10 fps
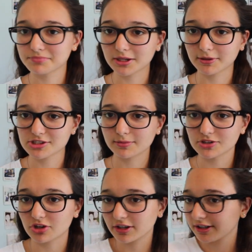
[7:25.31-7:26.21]
pretty much the
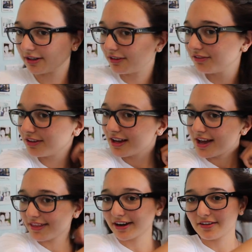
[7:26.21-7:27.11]
majority of
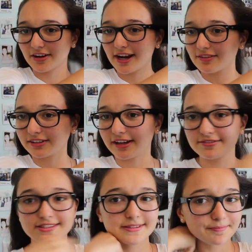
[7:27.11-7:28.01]
the hair that I have
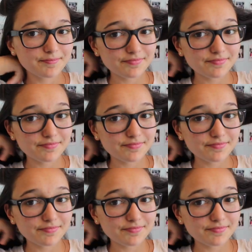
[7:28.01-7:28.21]
left.